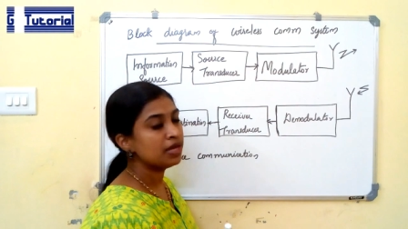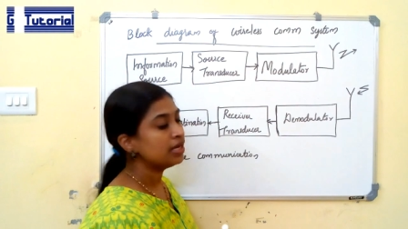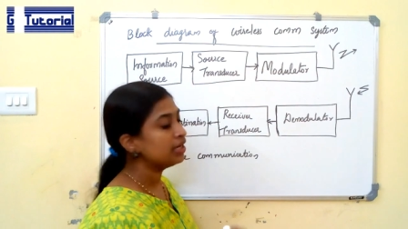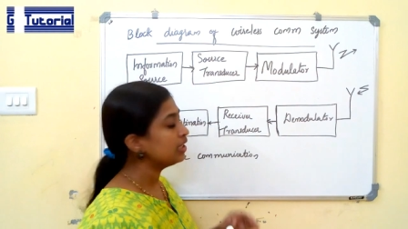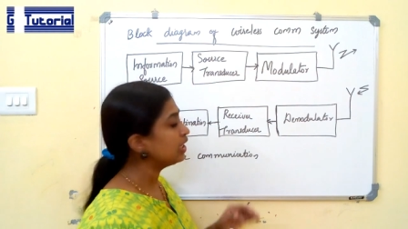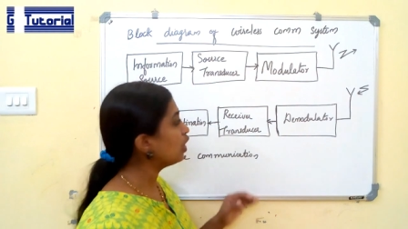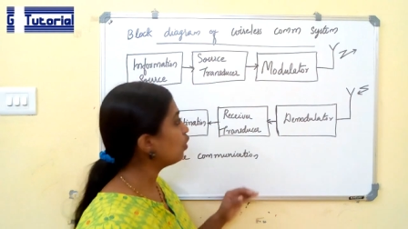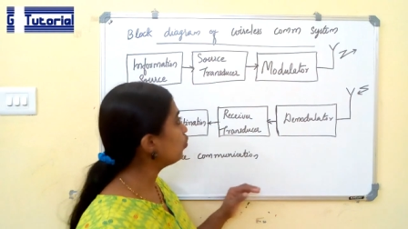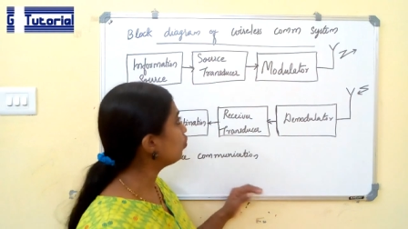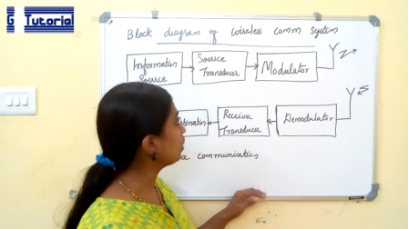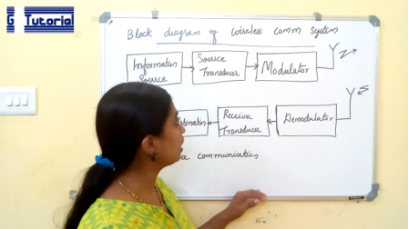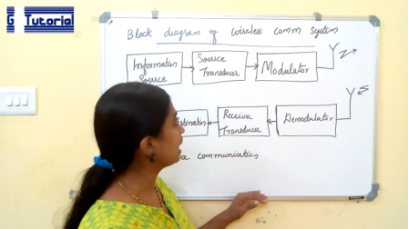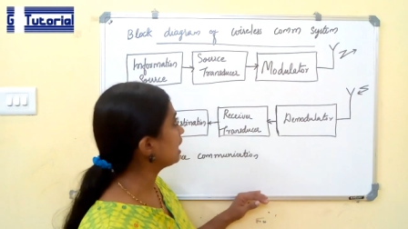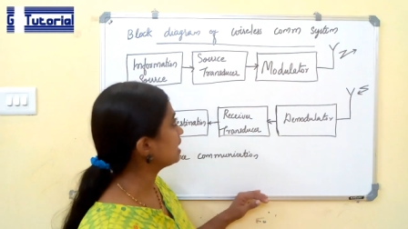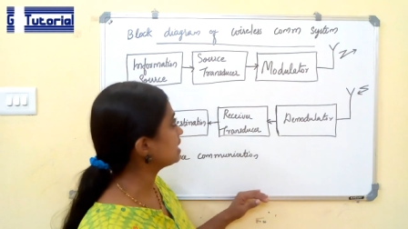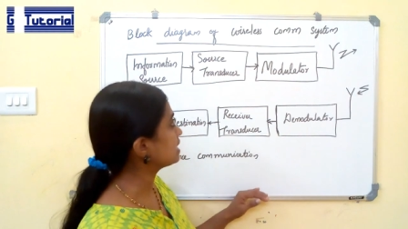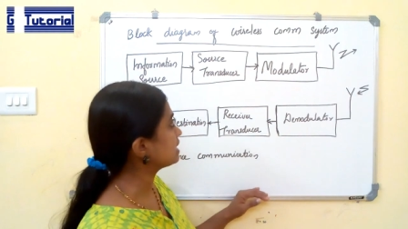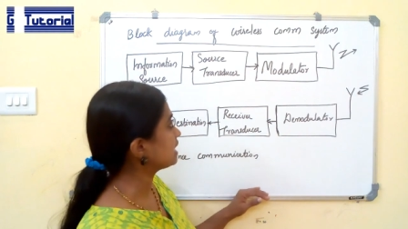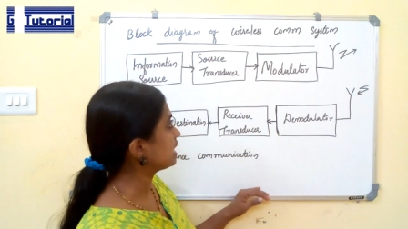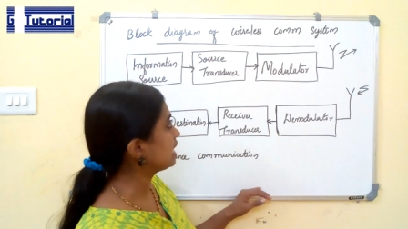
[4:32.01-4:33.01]
Now we can
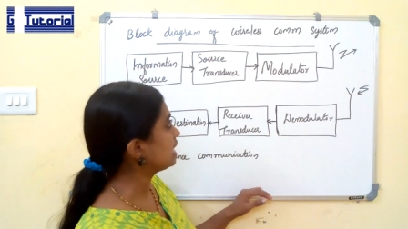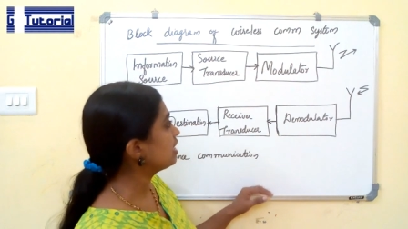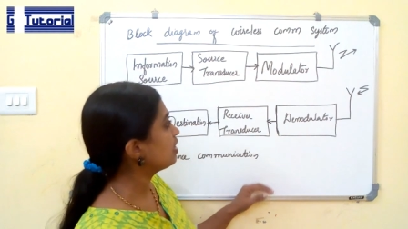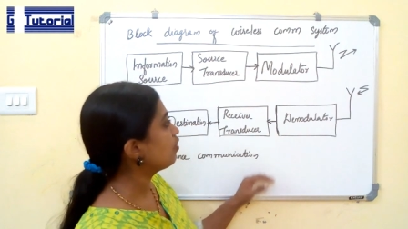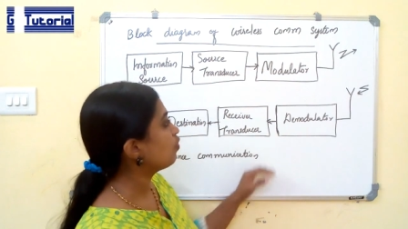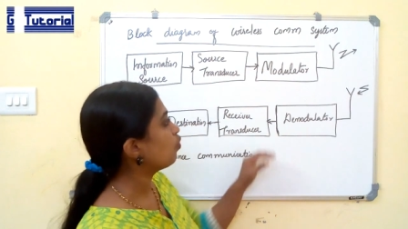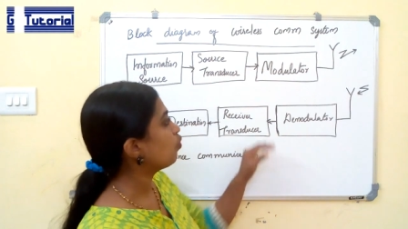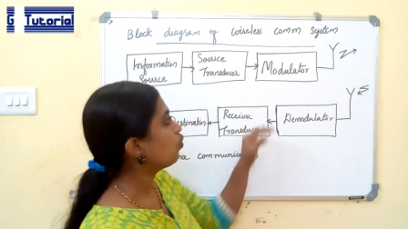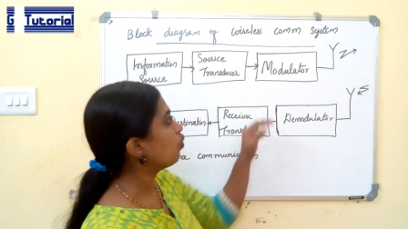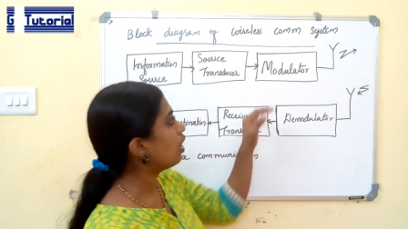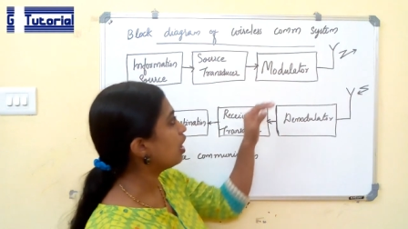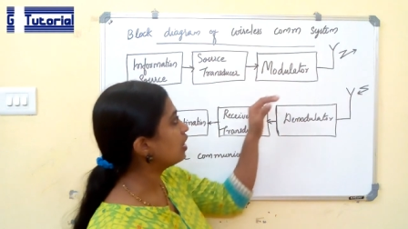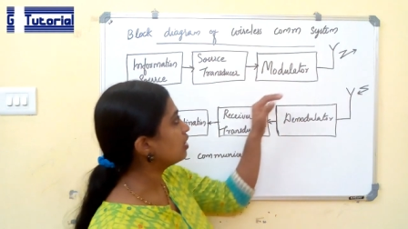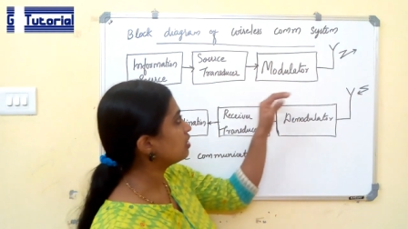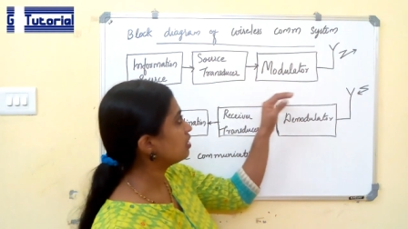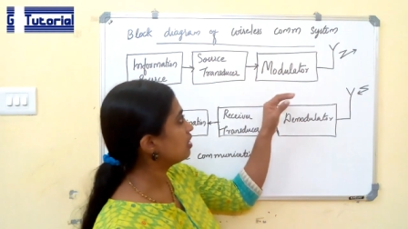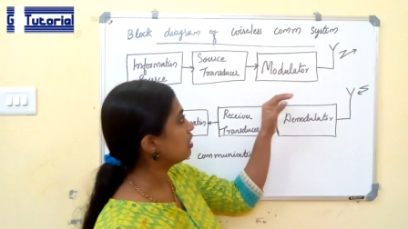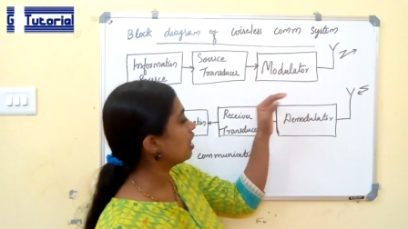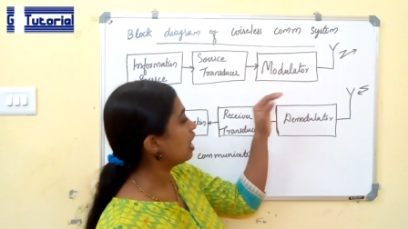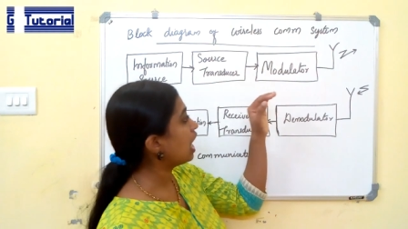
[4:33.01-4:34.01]
see what
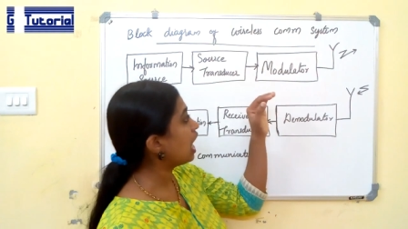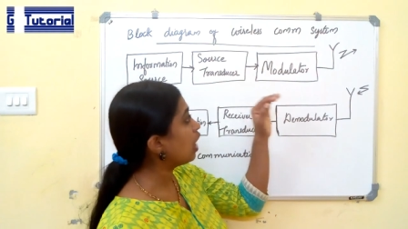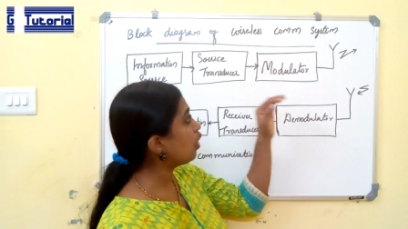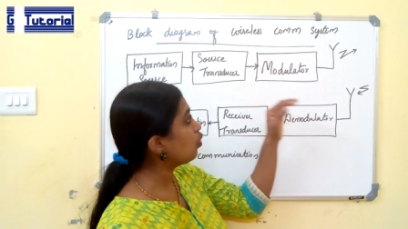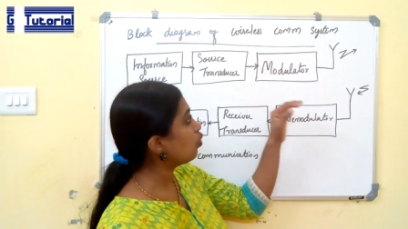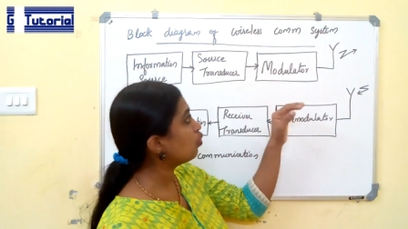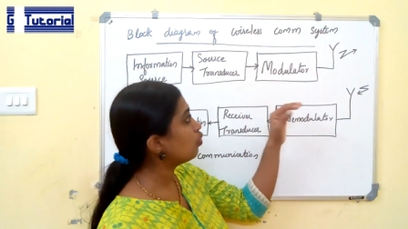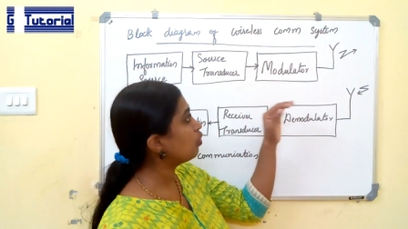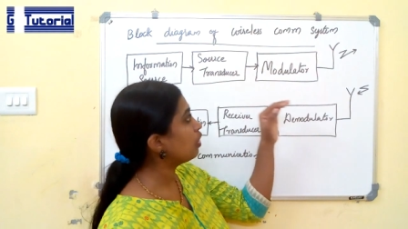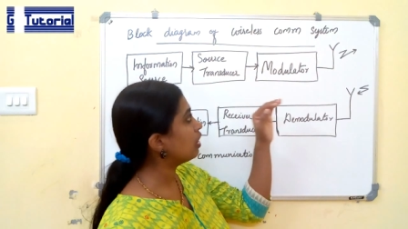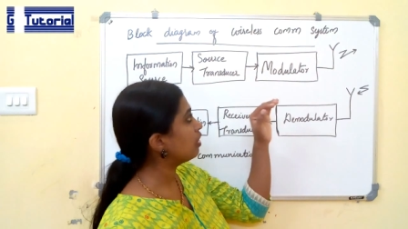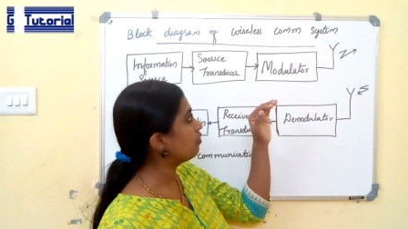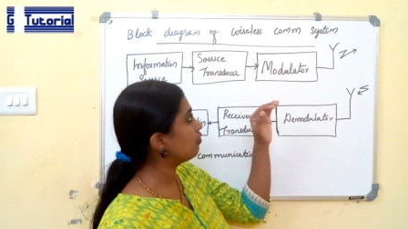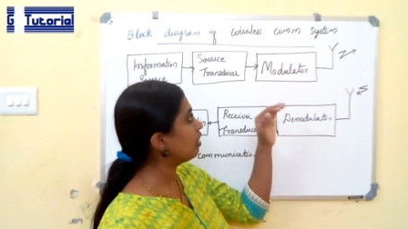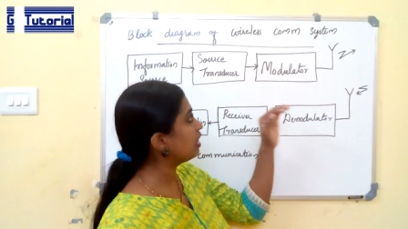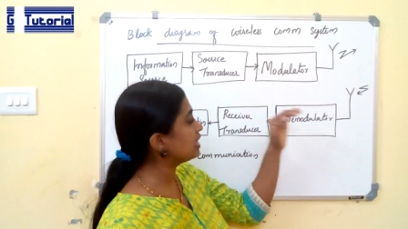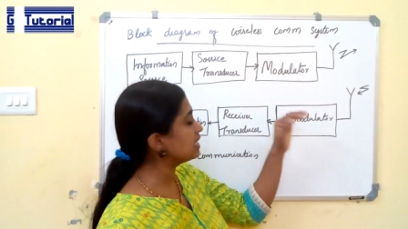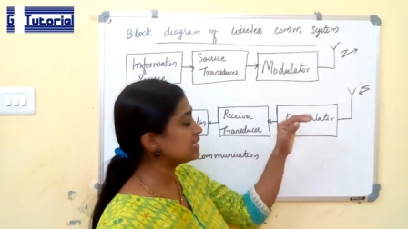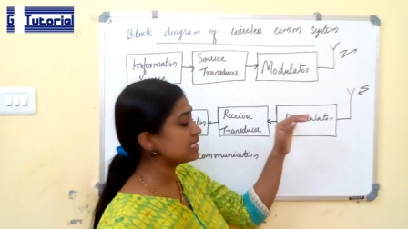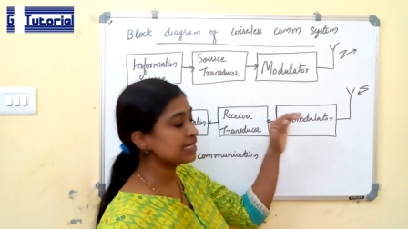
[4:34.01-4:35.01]

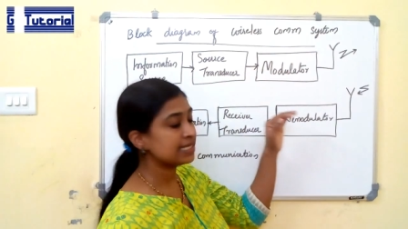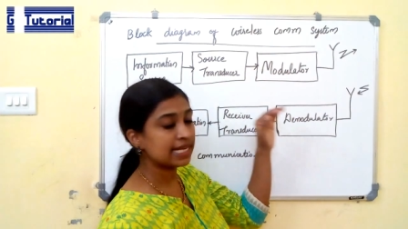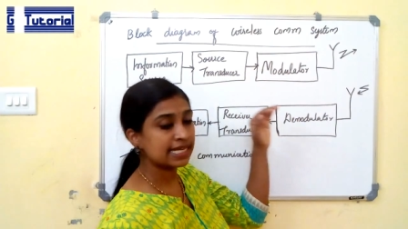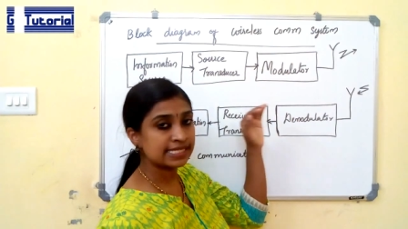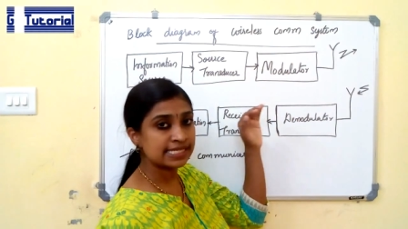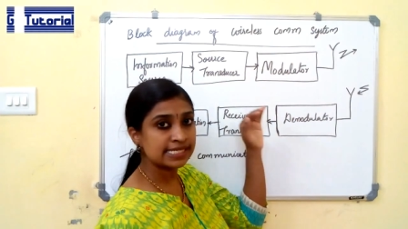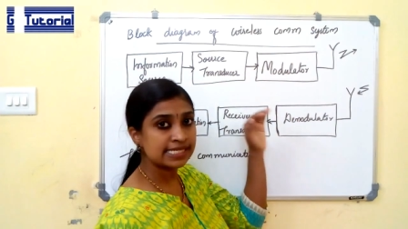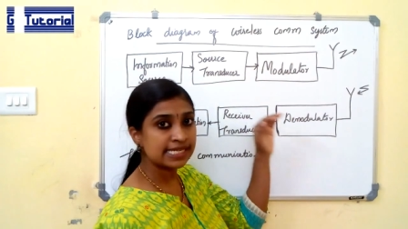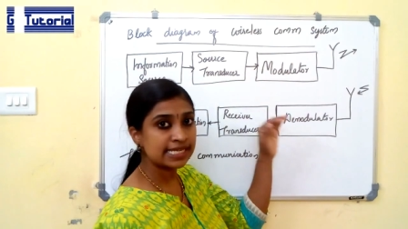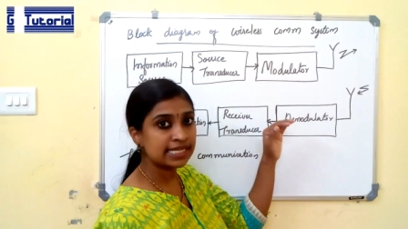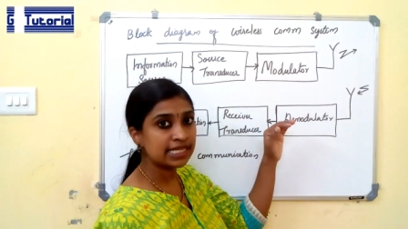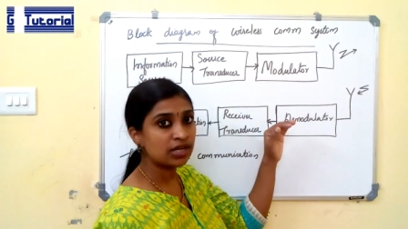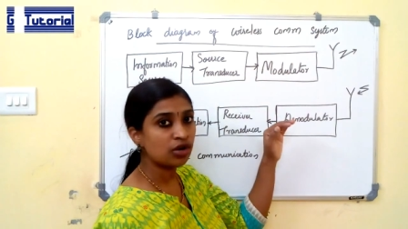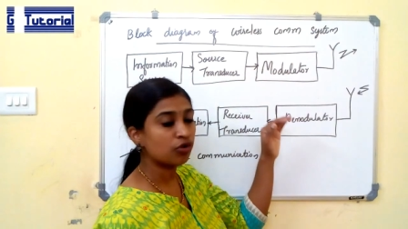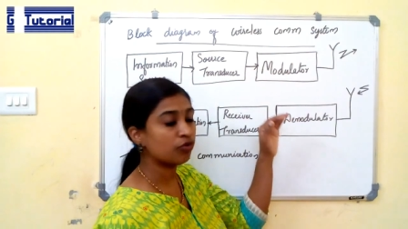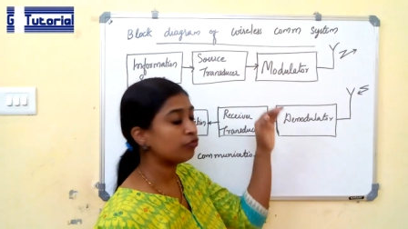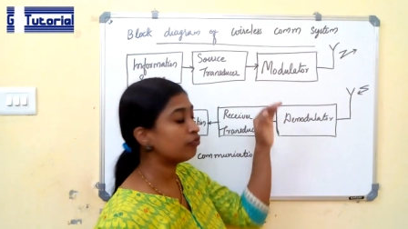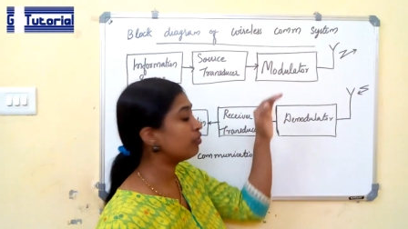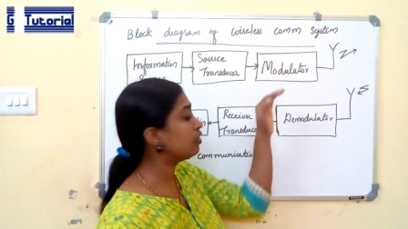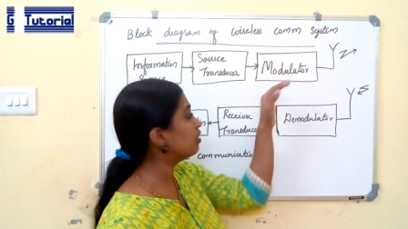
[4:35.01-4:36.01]
is the necessity
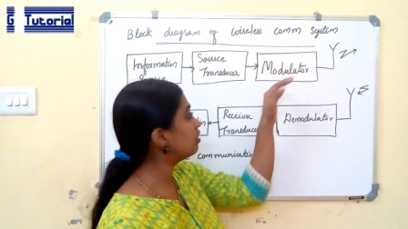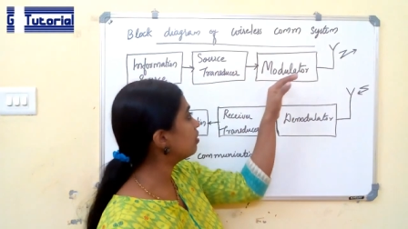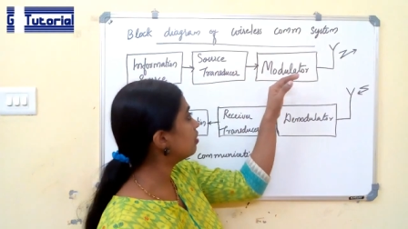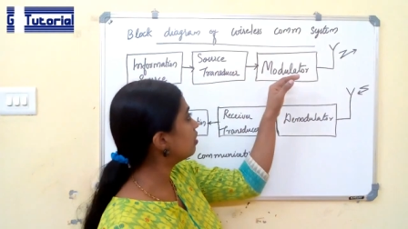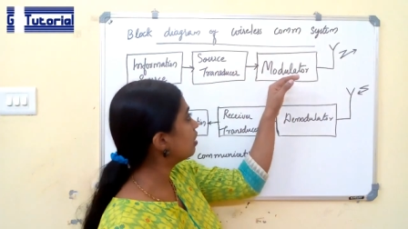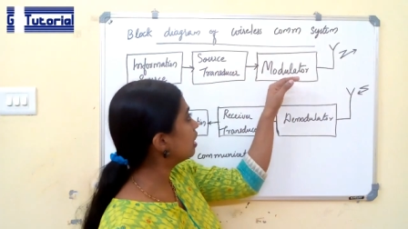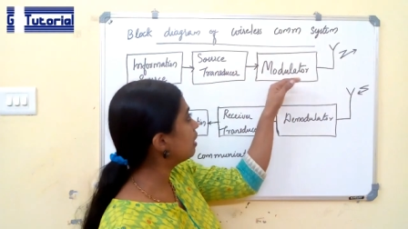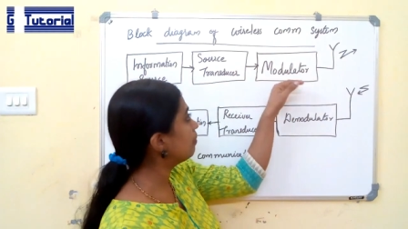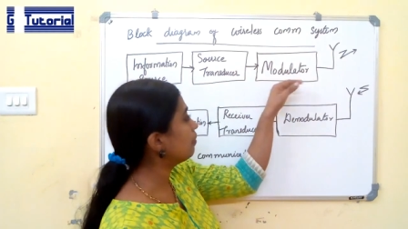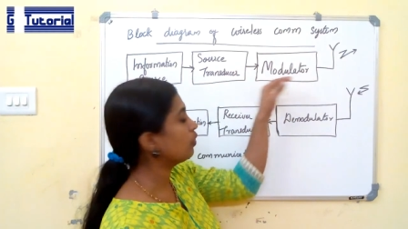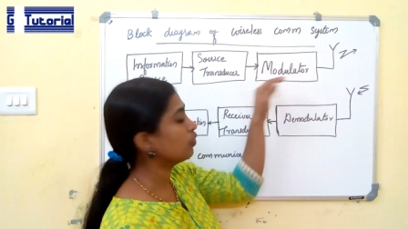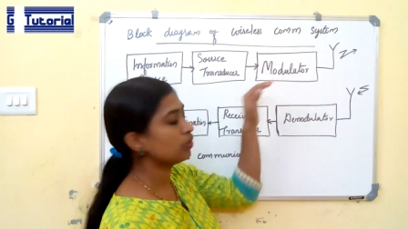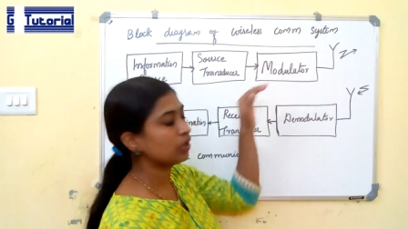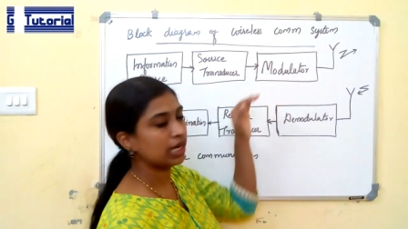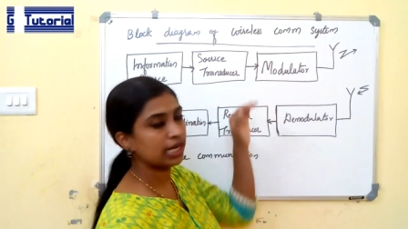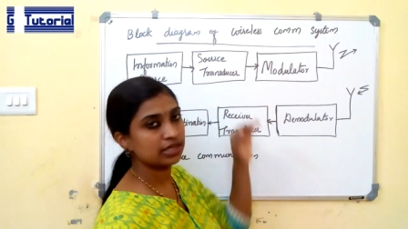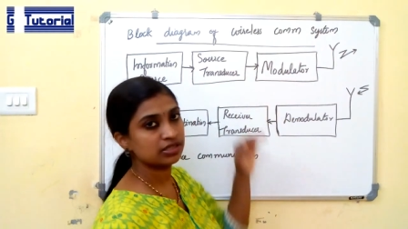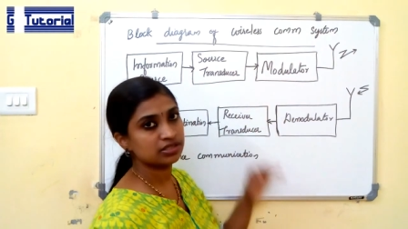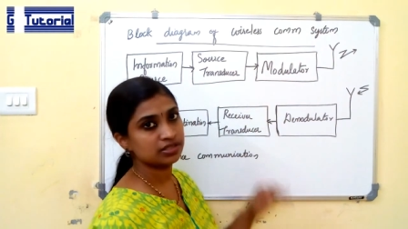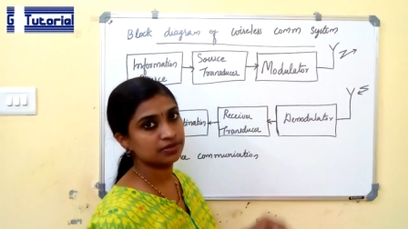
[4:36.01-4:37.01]
of a
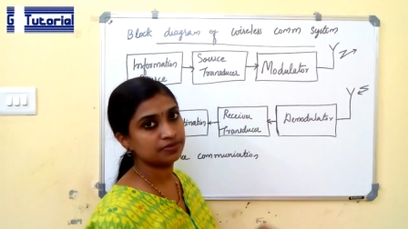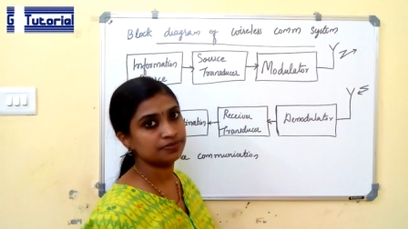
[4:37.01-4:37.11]
modulator,